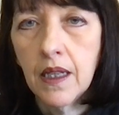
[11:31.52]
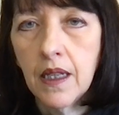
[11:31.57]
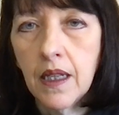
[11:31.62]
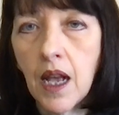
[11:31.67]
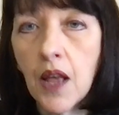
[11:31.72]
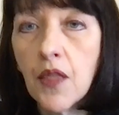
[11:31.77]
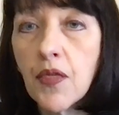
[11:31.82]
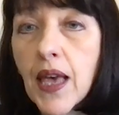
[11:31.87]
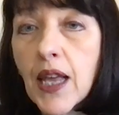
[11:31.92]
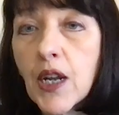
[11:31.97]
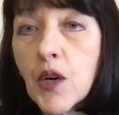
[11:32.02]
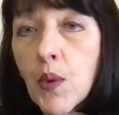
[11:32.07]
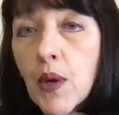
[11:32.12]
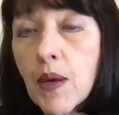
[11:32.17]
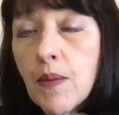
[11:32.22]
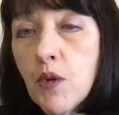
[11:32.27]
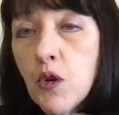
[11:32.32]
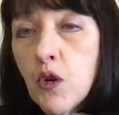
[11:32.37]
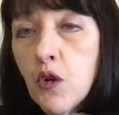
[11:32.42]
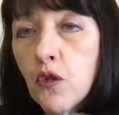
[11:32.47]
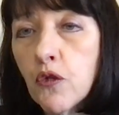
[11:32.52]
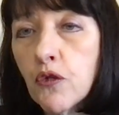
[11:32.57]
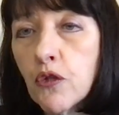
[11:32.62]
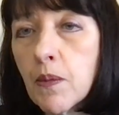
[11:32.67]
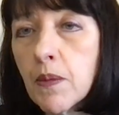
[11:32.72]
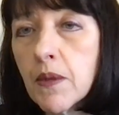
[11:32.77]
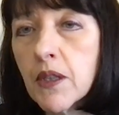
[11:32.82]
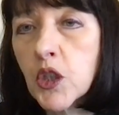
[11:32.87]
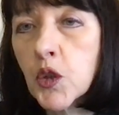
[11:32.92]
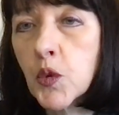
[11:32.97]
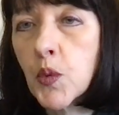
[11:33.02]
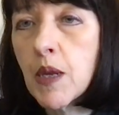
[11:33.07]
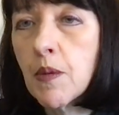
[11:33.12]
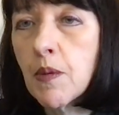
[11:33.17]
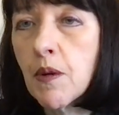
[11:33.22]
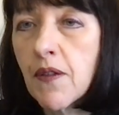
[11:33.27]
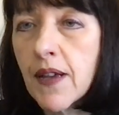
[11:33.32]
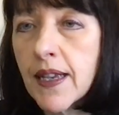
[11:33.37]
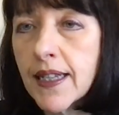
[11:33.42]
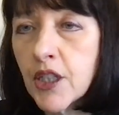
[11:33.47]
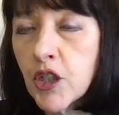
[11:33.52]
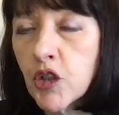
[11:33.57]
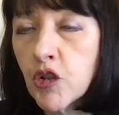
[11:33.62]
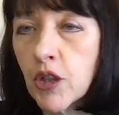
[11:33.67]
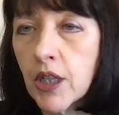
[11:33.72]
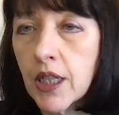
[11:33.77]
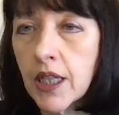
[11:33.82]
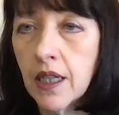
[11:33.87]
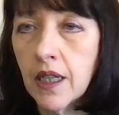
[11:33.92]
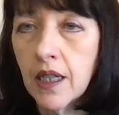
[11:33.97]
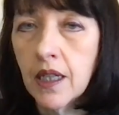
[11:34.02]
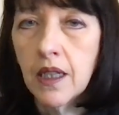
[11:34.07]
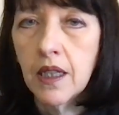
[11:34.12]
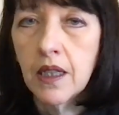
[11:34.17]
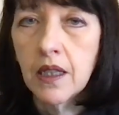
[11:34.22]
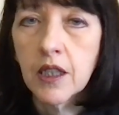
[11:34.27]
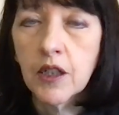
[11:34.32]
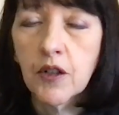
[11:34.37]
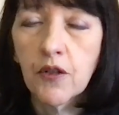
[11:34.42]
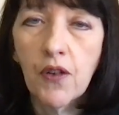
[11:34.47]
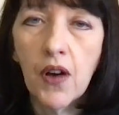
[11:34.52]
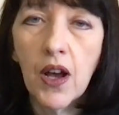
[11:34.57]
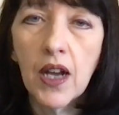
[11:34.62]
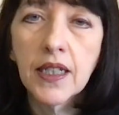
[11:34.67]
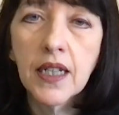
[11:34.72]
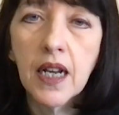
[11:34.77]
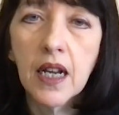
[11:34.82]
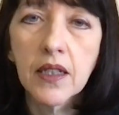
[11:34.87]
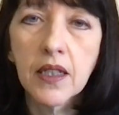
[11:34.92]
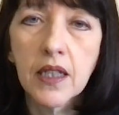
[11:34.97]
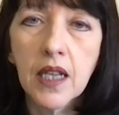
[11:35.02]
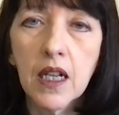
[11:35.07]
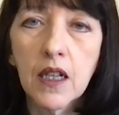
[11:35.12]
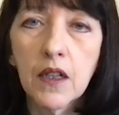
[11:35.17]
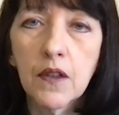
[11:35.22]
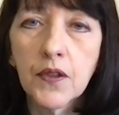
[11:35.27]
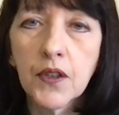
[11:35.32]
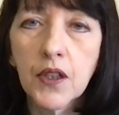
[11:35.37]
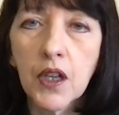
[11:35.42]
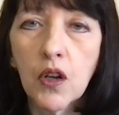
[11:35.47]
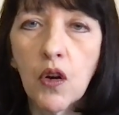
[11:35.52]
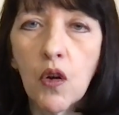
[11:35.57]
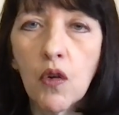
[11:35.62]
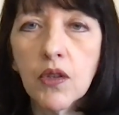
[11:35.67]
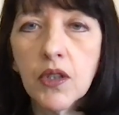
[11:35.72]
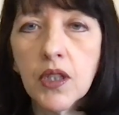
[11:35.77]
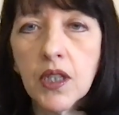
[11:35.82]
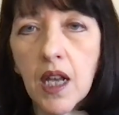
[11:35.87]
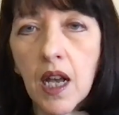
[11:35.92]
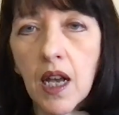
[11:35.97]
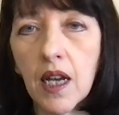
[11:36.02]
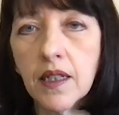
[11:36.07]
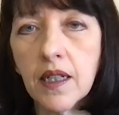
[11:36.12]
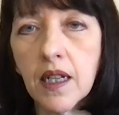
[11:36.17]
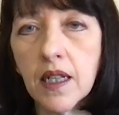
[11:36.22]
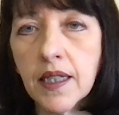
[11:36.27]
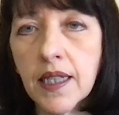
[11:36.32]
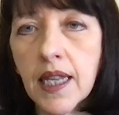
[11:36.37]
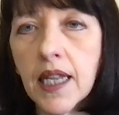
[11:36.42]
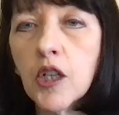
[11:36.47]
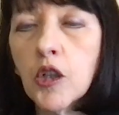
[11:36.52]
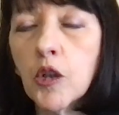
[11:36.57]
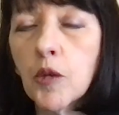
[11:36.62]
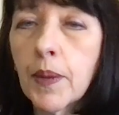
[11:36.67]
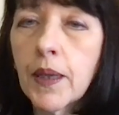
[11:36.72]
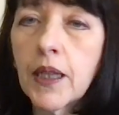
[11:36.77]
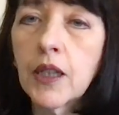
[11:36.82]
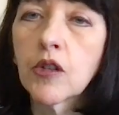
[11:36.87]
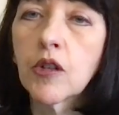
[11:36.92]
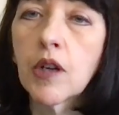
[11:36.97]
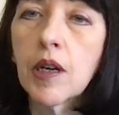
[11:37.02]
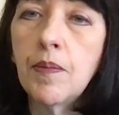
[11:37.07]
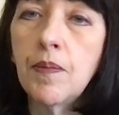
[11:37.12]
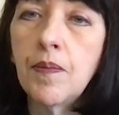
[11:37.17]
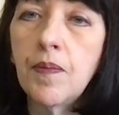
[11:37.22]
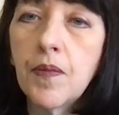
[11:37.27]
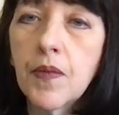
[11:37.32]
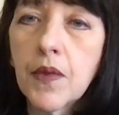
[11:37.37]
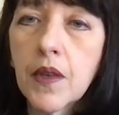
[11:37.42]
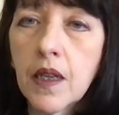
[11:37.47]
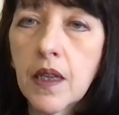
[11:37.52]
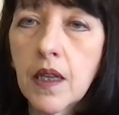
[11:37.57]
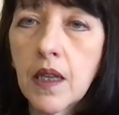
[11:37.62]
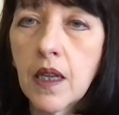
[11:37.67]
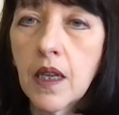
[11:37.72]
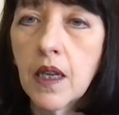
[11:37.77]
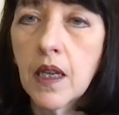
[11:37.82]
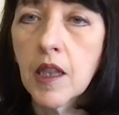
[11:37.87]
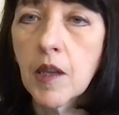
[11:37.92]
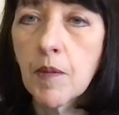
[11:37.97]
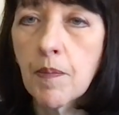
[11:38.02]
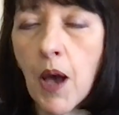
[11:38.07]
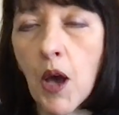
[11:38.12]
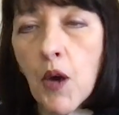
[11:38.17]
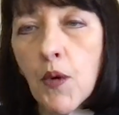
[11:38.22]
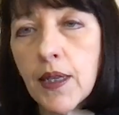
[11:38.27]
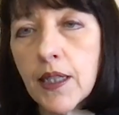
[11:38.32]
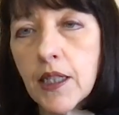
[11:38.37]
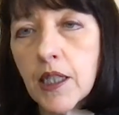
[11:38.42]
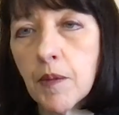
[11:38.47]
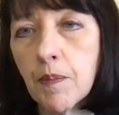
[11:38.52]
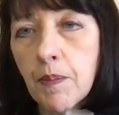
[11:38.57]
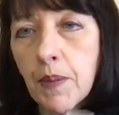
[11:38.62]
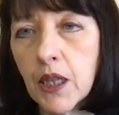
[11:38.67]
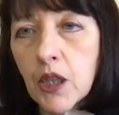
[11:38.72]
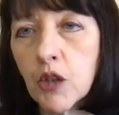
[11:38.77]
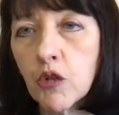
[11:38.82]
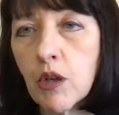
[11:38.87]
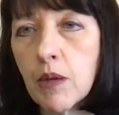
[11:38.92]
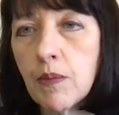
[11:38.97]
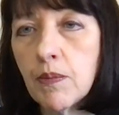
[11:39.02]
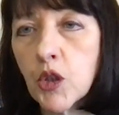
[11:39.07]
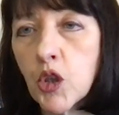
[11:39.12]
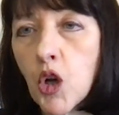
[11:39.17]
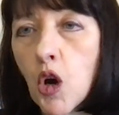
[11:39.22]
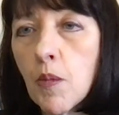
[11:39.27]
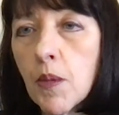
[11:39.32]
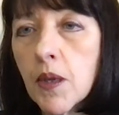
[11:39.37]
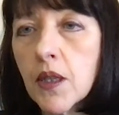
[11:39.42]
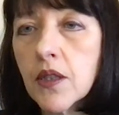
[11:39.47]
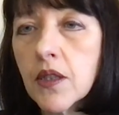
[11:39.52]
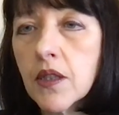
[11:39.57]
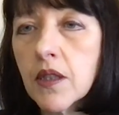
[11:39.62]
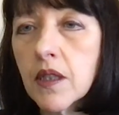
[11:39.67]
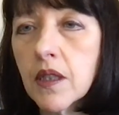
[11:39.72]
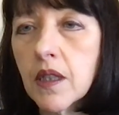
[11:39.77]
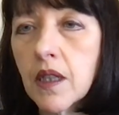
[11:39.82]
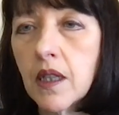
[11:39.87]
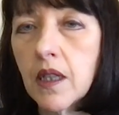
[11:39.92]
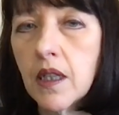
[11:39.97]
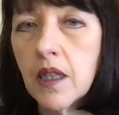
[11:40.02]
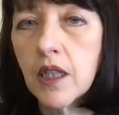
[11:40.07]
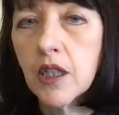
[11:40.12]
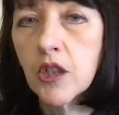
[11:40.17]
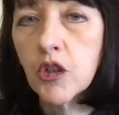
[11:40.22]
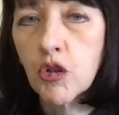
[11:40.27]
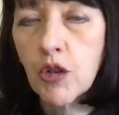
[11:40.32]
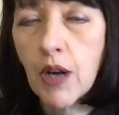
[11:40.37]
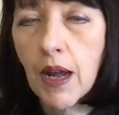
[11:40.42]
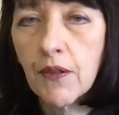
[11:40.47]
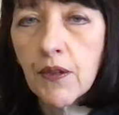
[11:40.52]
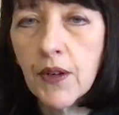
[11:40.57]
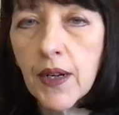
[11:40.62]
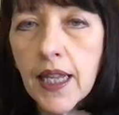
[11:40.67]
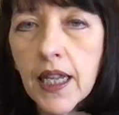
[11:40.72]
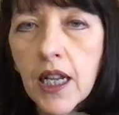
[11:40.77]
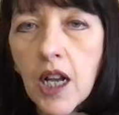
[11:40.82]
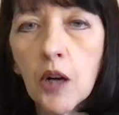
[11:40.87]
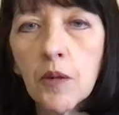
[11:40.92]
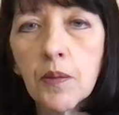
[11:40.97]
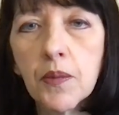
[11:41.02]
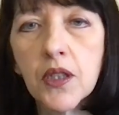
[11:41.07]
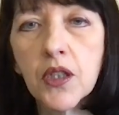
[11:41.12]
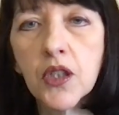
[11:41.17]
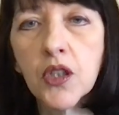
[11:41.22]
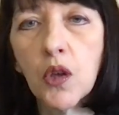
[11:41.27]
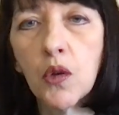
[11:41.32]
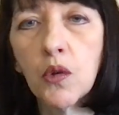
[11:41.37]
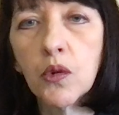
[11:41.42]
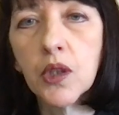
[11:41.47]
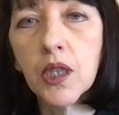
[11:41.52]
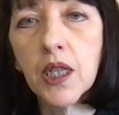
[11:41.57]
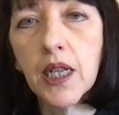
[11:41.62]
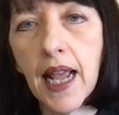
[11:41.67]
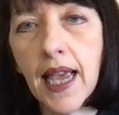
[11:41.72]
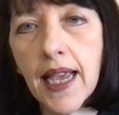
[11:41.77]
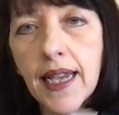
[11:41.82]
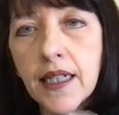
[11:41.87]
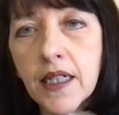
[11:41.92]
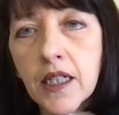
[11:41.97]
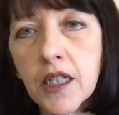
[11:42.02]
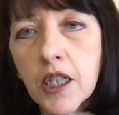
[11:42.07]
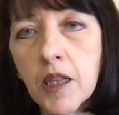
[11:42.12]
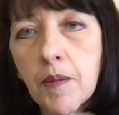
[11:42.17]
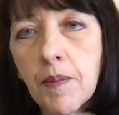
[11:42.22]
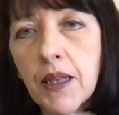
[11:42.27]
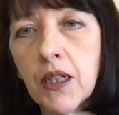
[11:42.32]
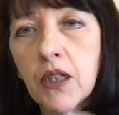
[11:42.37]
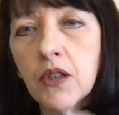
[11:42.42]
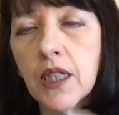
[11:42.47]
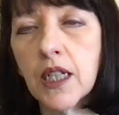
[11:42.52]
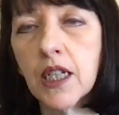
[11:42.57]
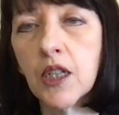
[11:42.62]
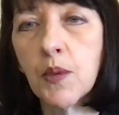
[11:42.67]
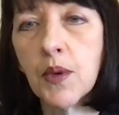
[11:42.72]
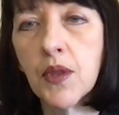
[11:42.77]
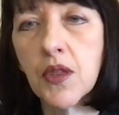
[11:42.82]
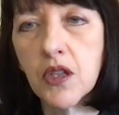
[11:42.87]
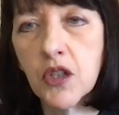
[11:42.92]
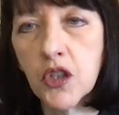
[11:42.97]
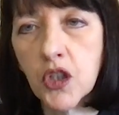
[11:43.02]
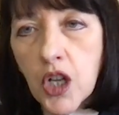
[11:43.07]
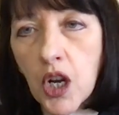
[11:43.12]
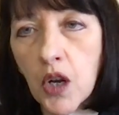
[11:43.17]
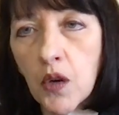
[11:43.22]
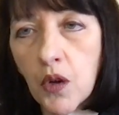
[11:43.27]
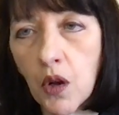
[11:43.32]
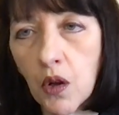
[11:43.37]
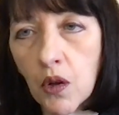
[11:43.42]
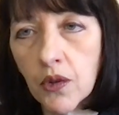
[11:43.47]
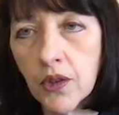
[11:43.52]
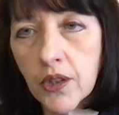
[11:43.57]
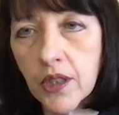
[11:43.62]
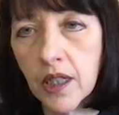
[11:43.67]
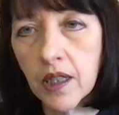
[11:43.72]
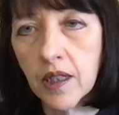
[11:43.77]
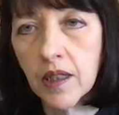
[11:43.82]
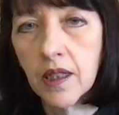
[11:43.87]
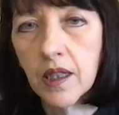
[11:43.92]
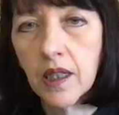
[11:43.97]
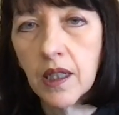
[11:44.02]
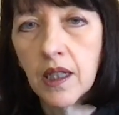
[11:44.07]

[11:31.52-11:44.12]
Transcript: And then we're moved from the sweep of history to find ourselves alongside a single pilgrim, the poet pilgrim Thomas, travelling up the salt lane to the building with the stone altar,